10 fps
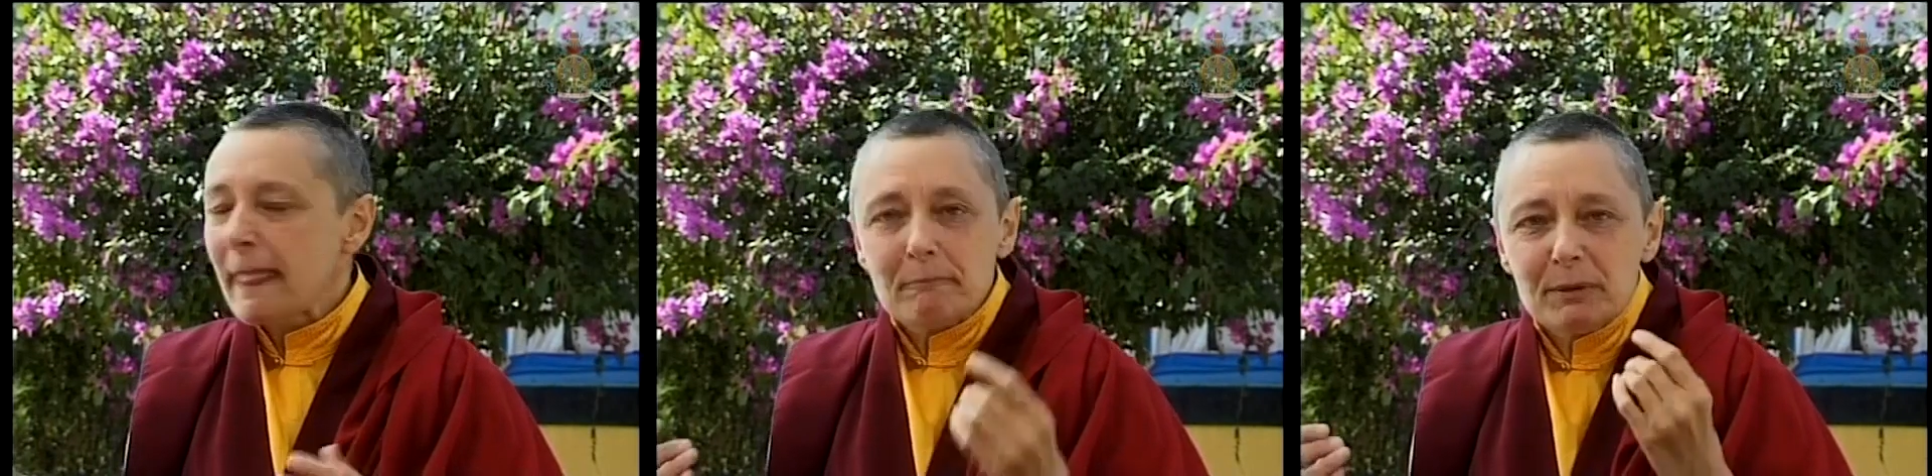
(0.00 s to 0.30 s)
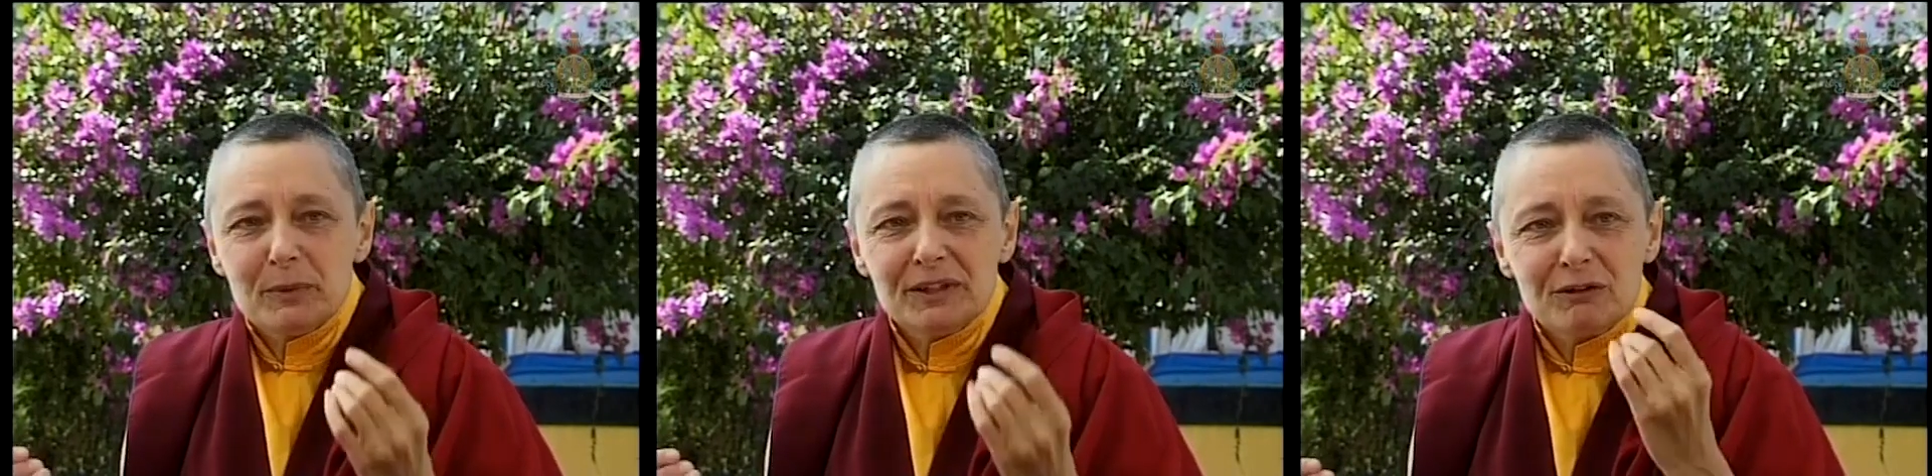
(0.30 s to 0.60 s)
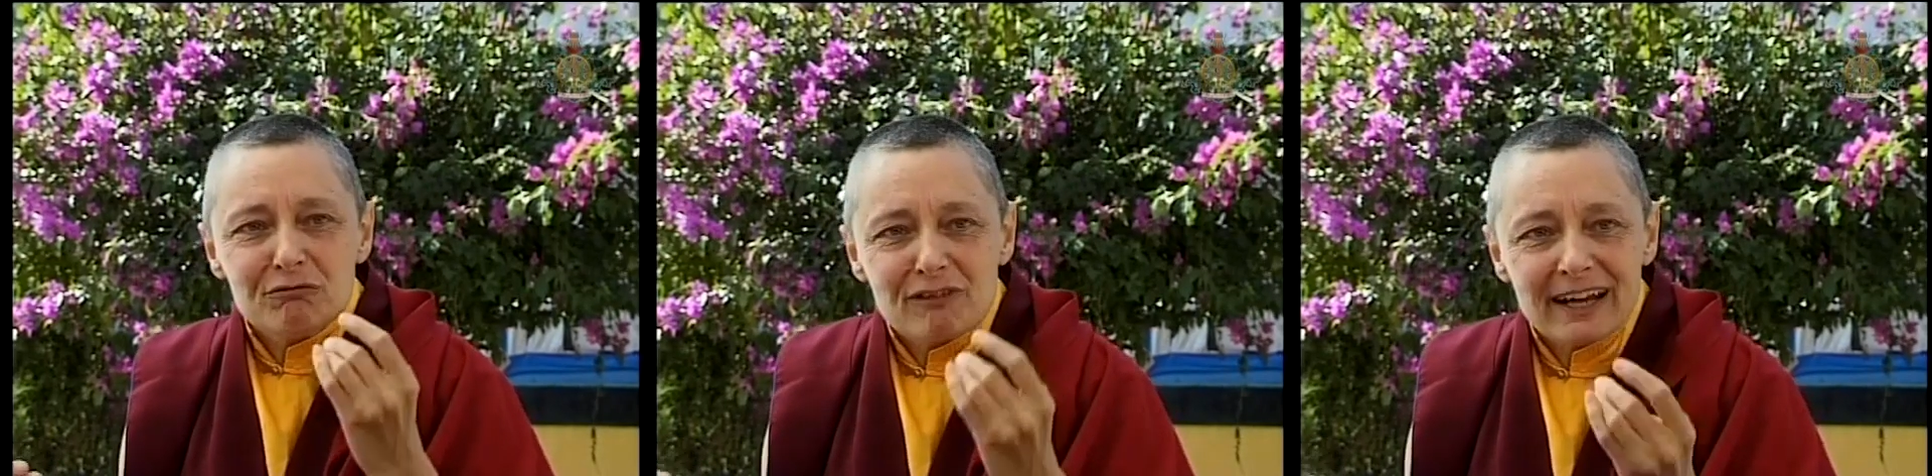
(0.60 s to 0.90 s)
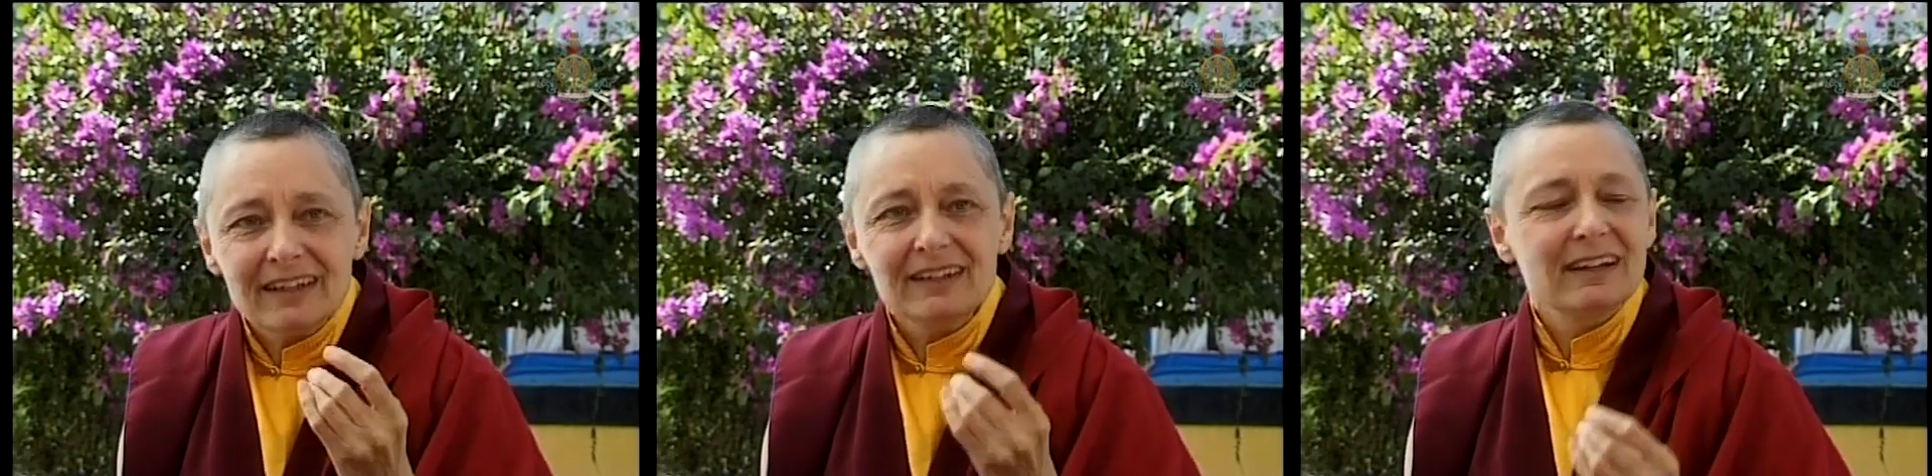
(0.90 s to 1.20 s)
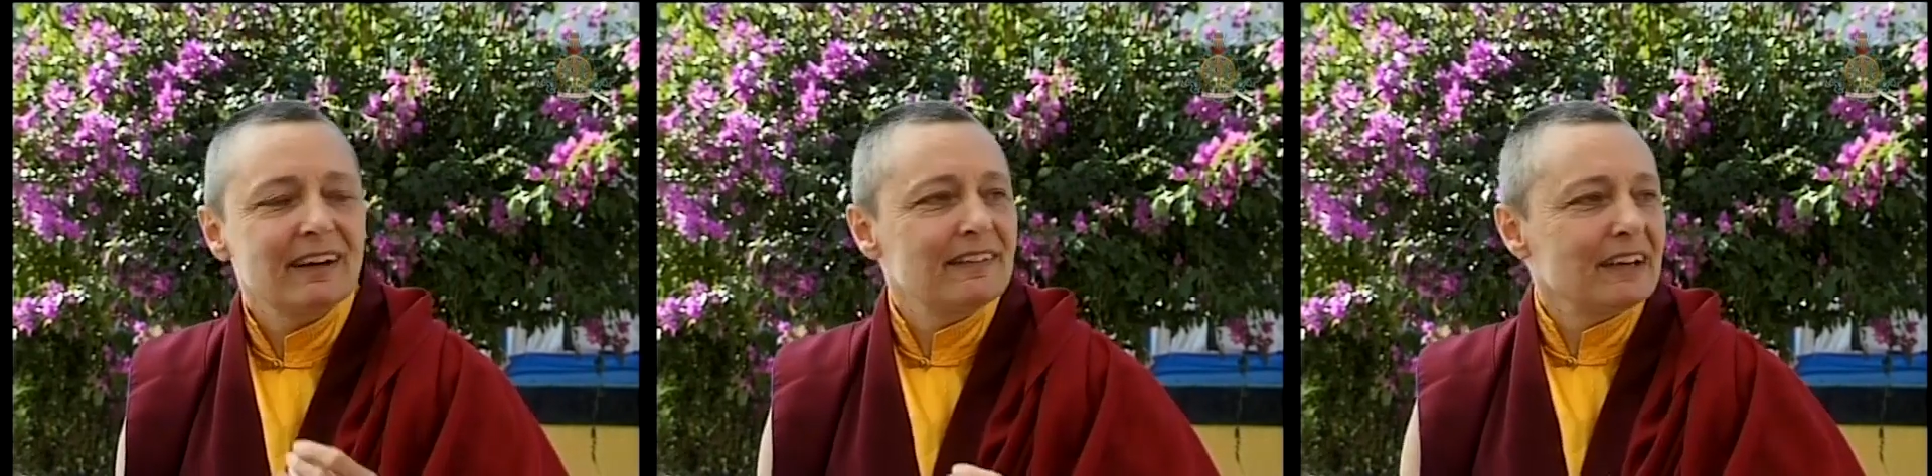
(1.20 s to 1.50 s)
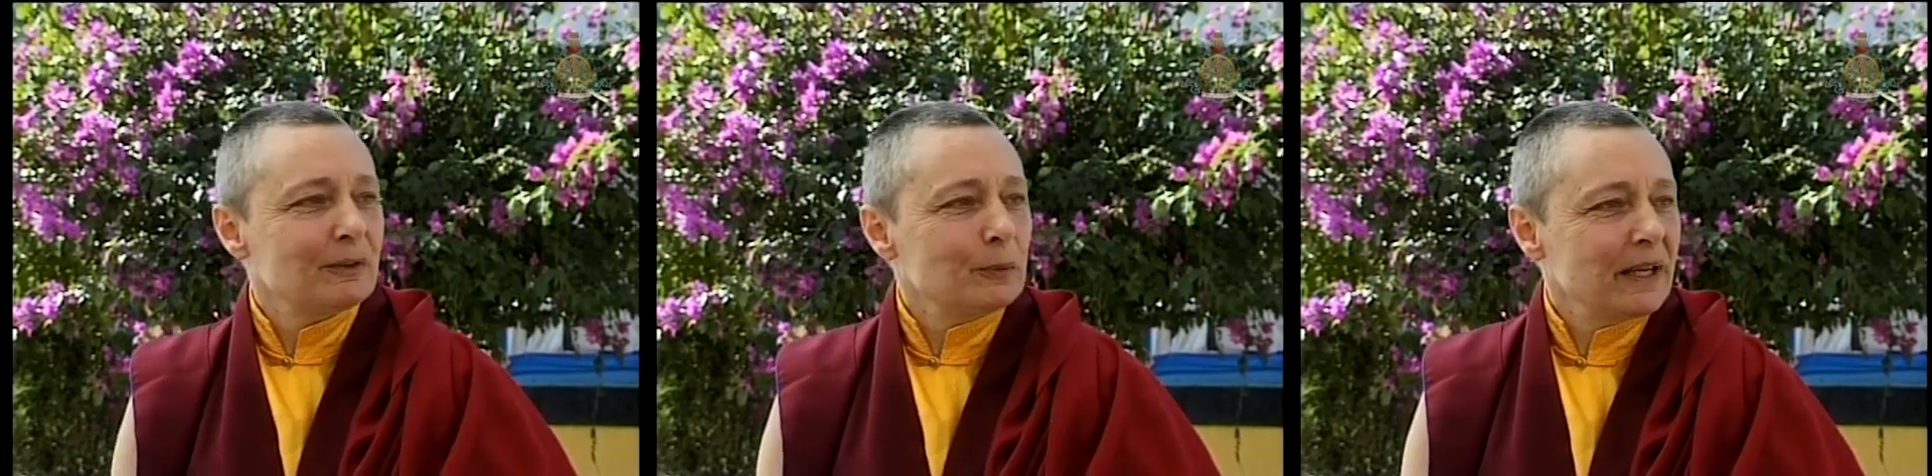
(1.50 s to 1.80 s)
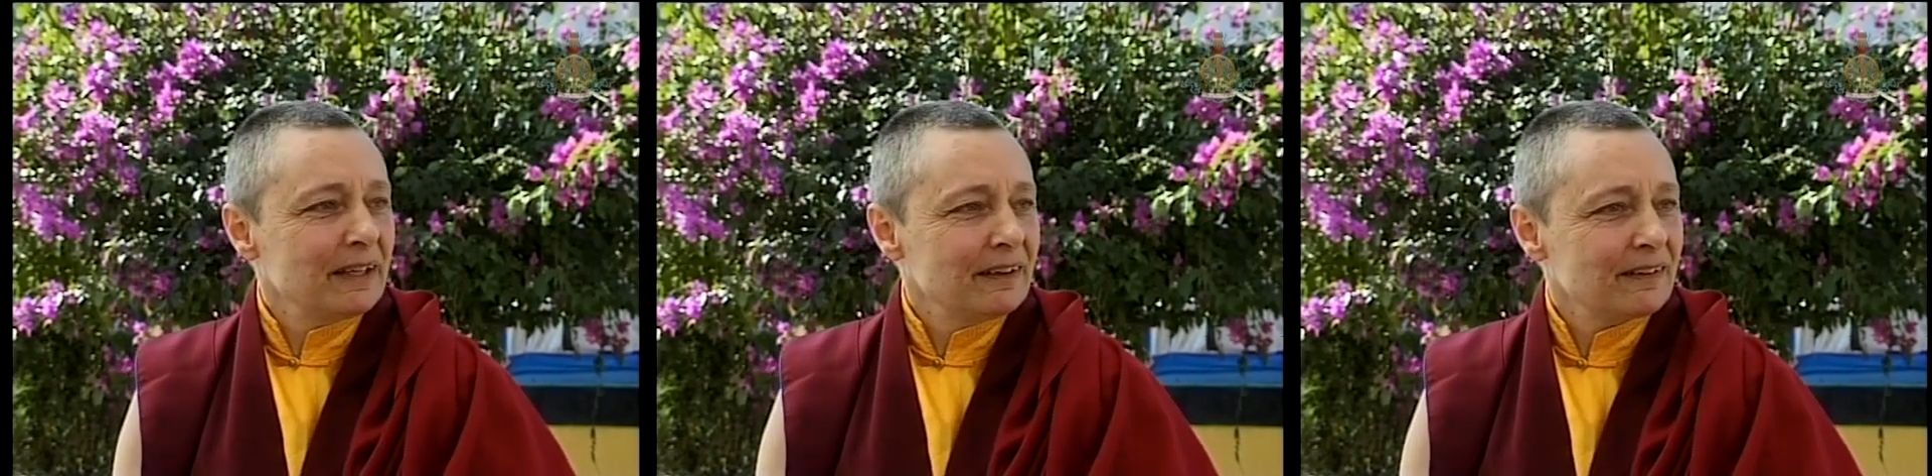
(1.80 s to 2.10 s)
But we don't recognize that
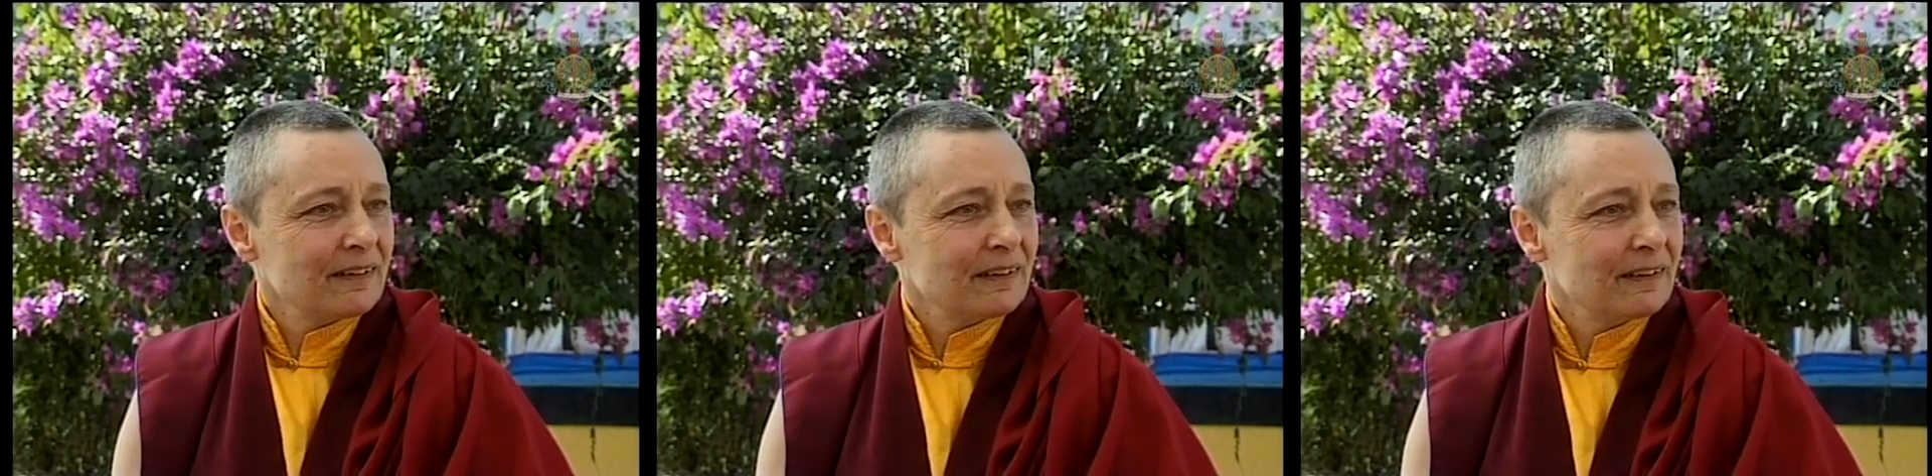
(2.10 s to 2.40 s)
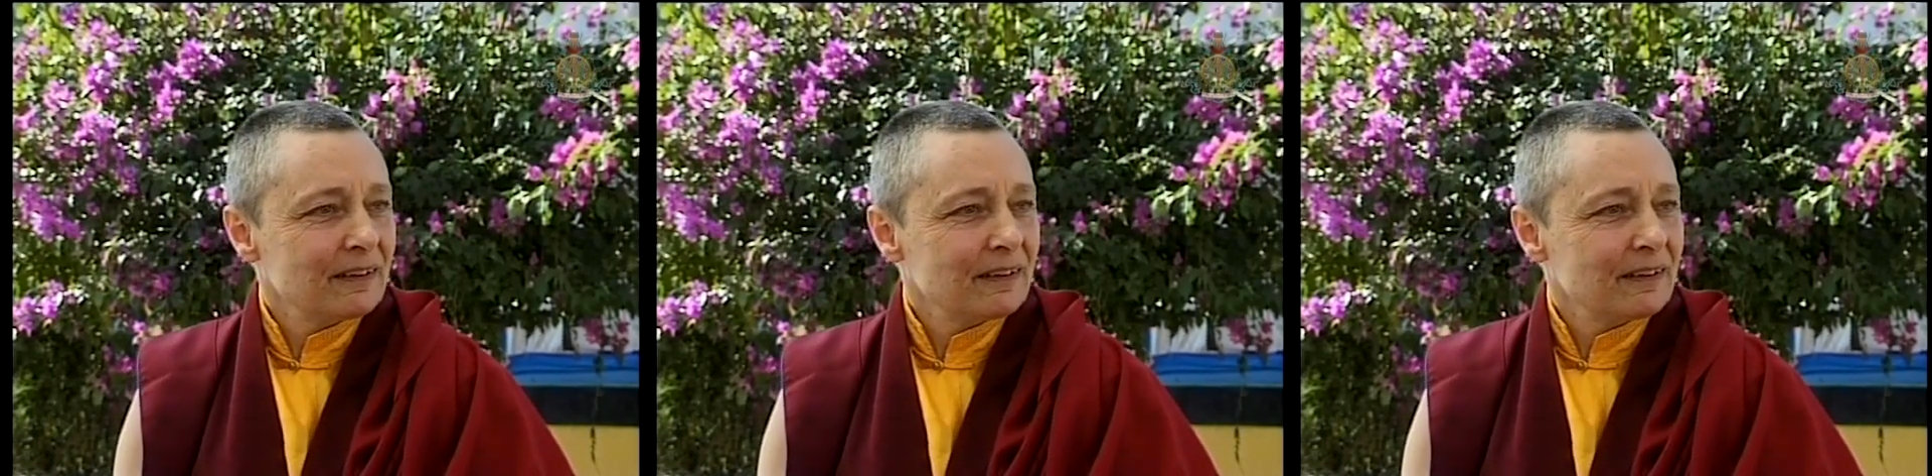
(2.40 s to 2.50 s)
awareness.